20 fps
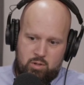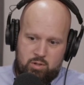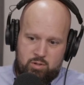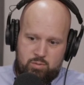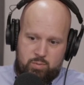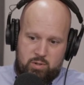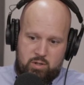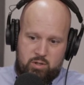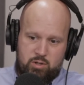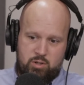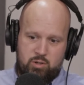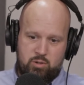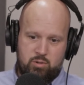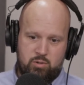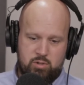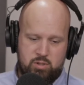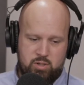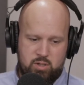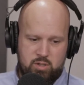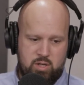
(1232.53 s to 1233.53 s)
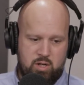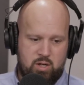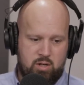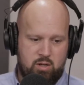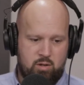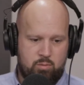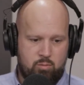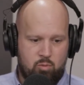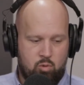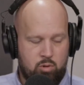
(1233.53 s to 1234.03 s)
being used to take
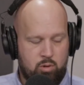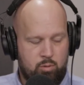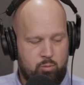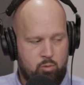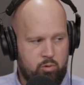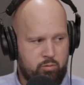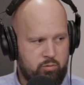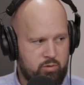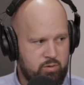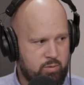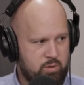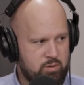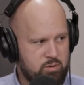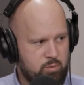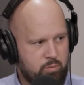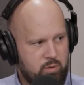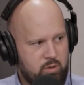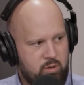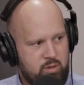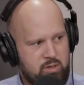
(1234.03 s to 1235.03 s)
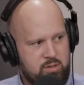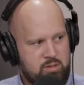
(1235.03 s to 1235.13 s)
on more and more responsibility,